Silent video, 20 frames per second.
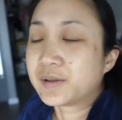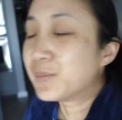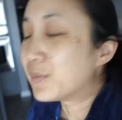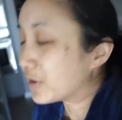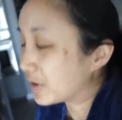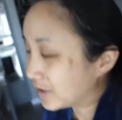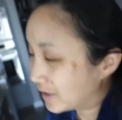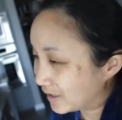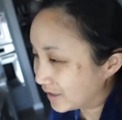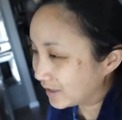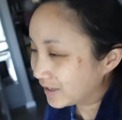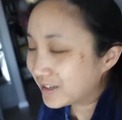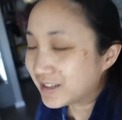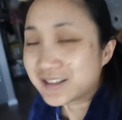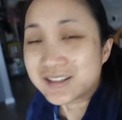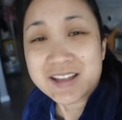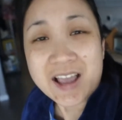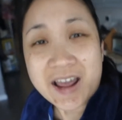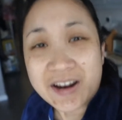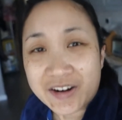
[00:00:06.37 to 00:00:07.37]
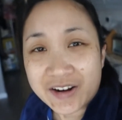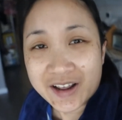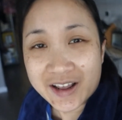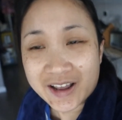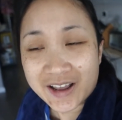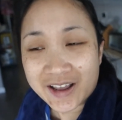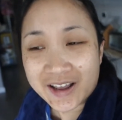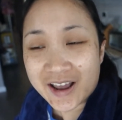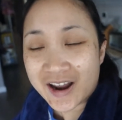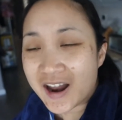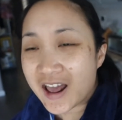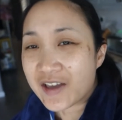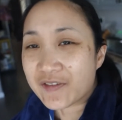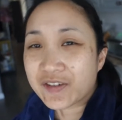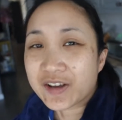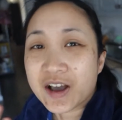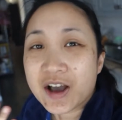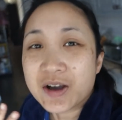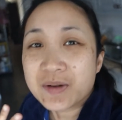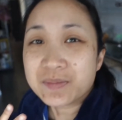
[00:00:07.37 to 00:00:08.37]
morning. It is Saturday and I have
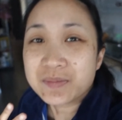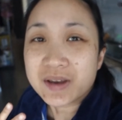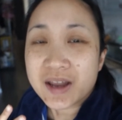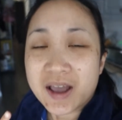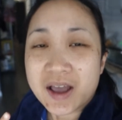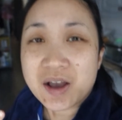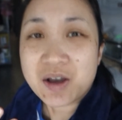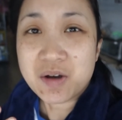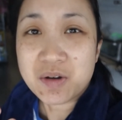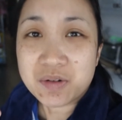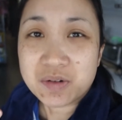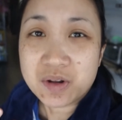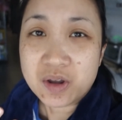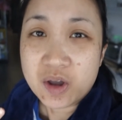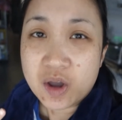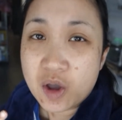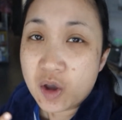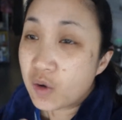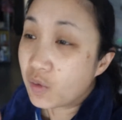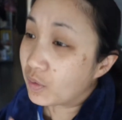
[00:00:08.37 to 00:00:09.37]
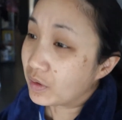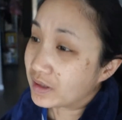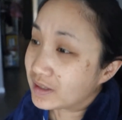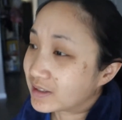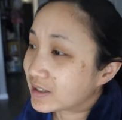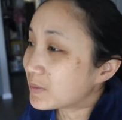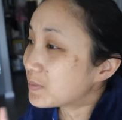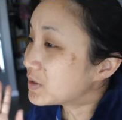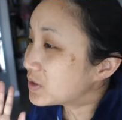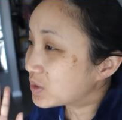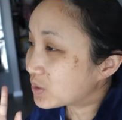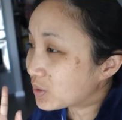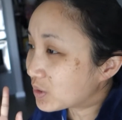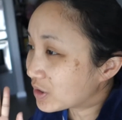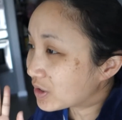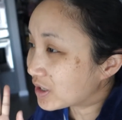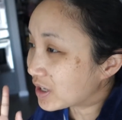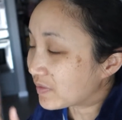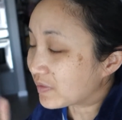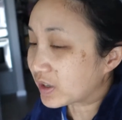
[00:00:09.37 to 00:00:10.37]
come down with some
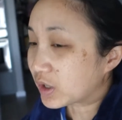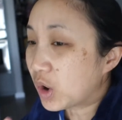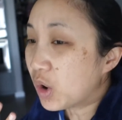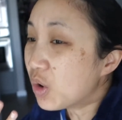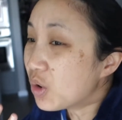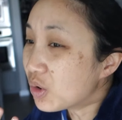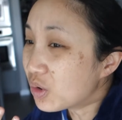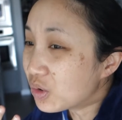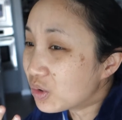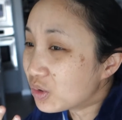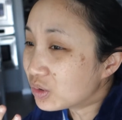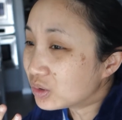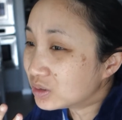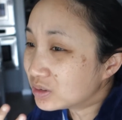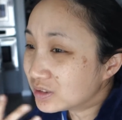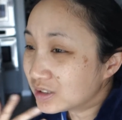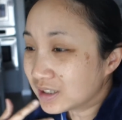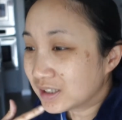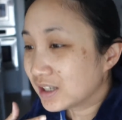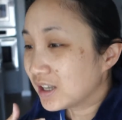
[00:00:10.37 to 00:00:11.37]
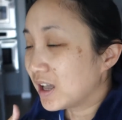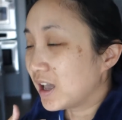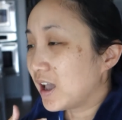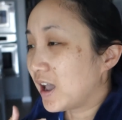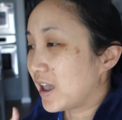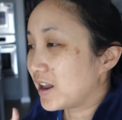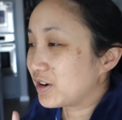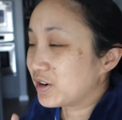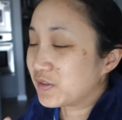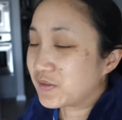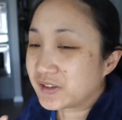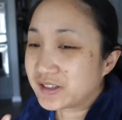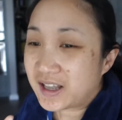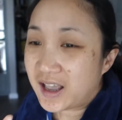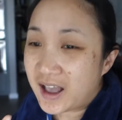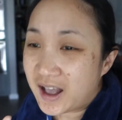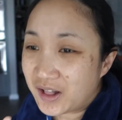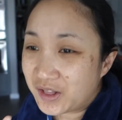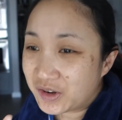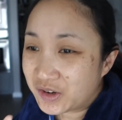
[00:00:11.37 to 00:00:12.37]
sort of a cold. I don't know if it's
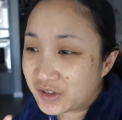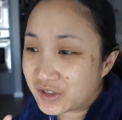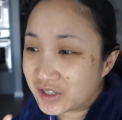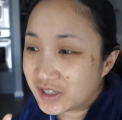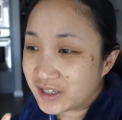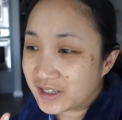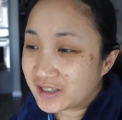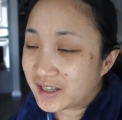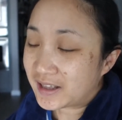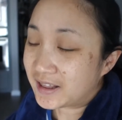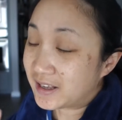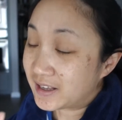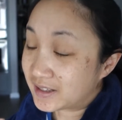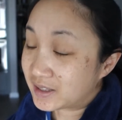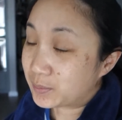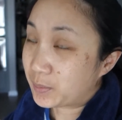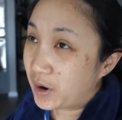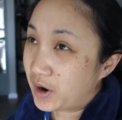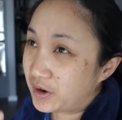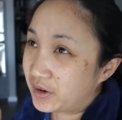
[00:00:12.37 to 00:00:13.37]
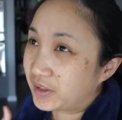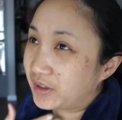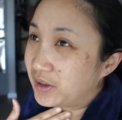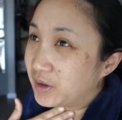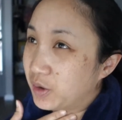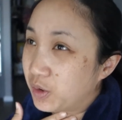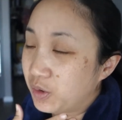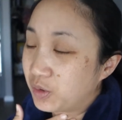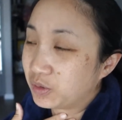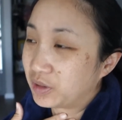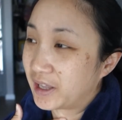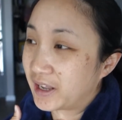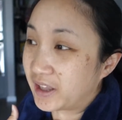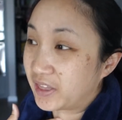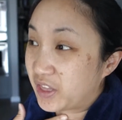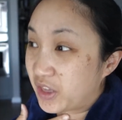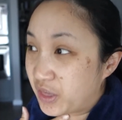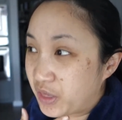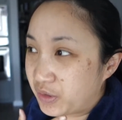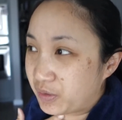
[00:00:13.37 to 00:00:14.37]
allergies. I think it's partly a cold, like at
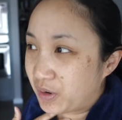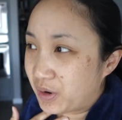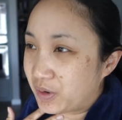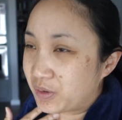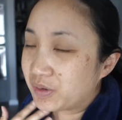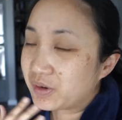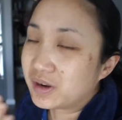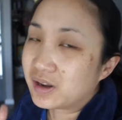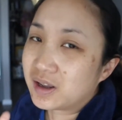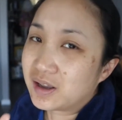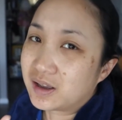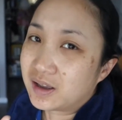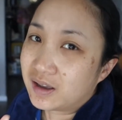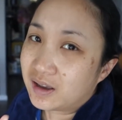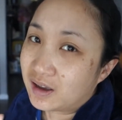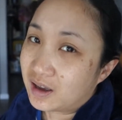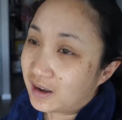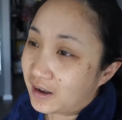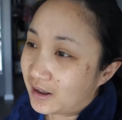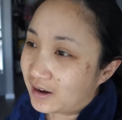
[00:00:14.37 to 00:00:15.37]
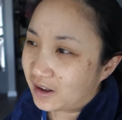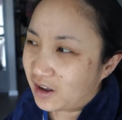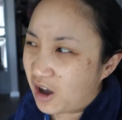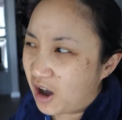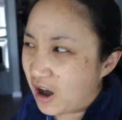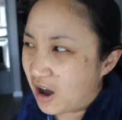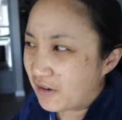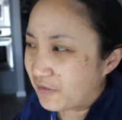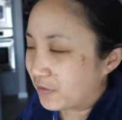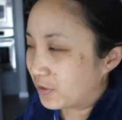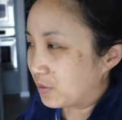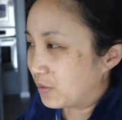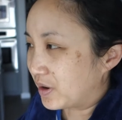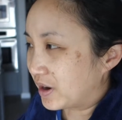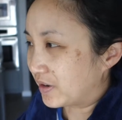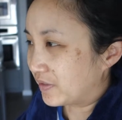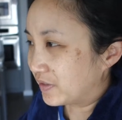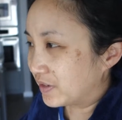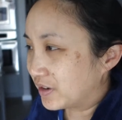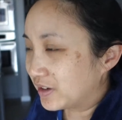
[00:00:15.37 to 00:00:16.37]
the throat. I got a cough or
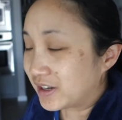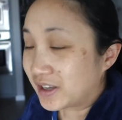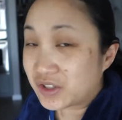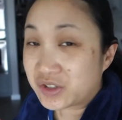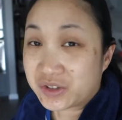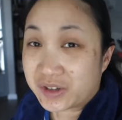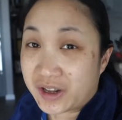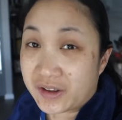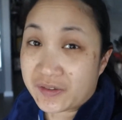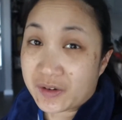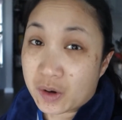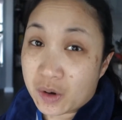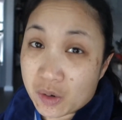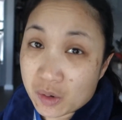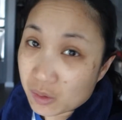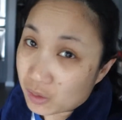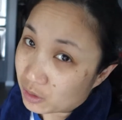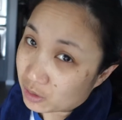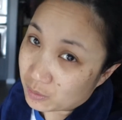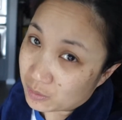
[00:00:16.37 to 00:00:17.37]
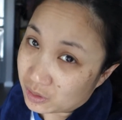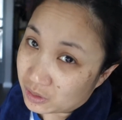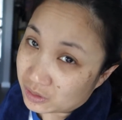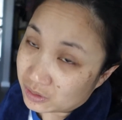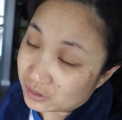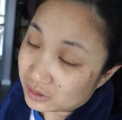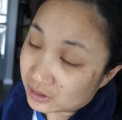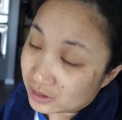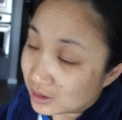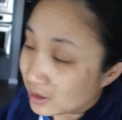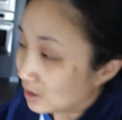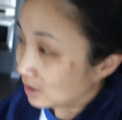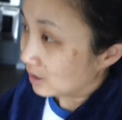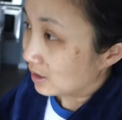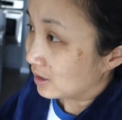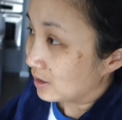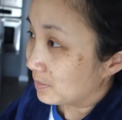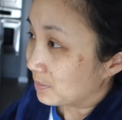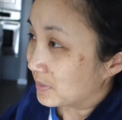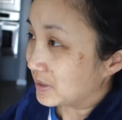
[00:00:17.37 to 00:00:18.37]
whatever. Yesterday I felt horrible.
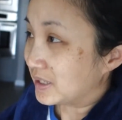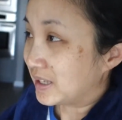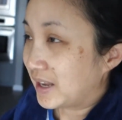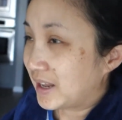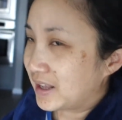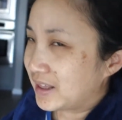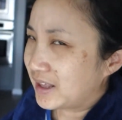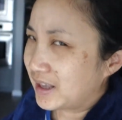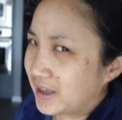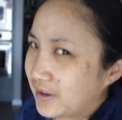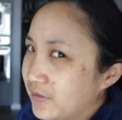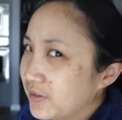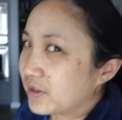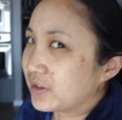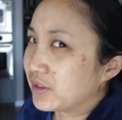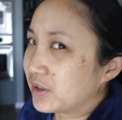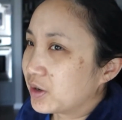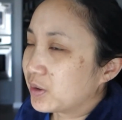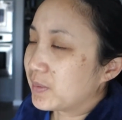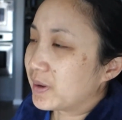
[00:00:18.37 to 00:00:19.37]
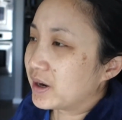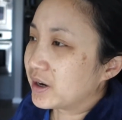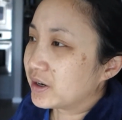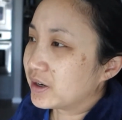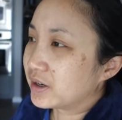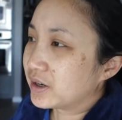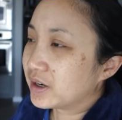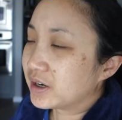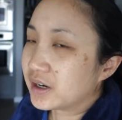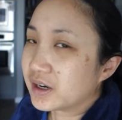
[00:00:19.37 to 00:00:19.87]
Today I think I feel a little better.